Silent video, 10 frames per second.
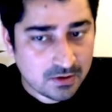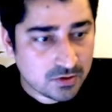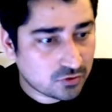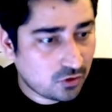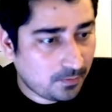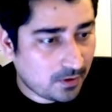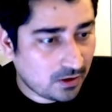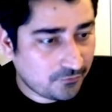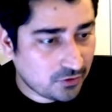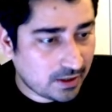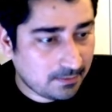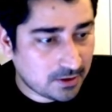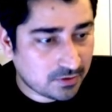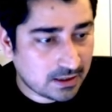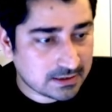So hope all of you are able to
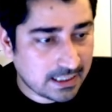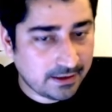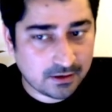understand the